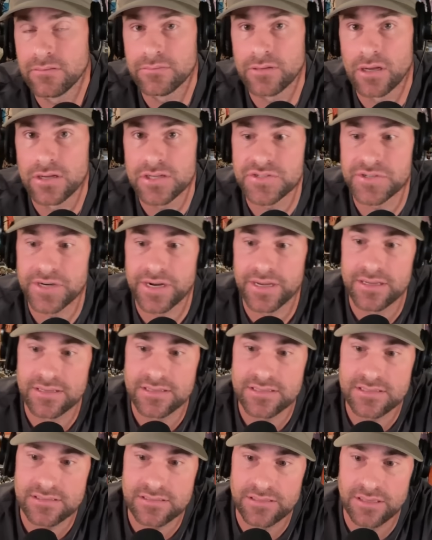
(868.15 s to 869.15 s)

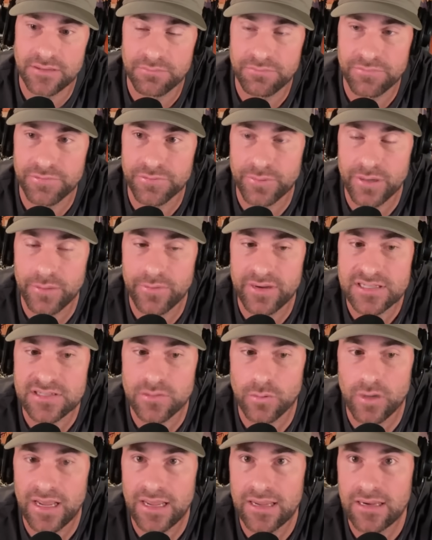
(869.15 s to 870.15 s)
Australia's 3 weeks
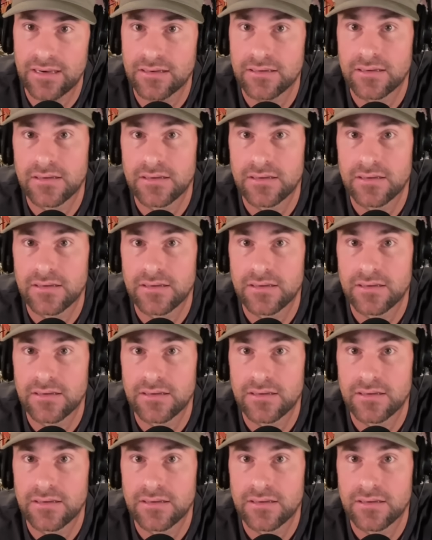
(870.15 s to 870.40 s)
away.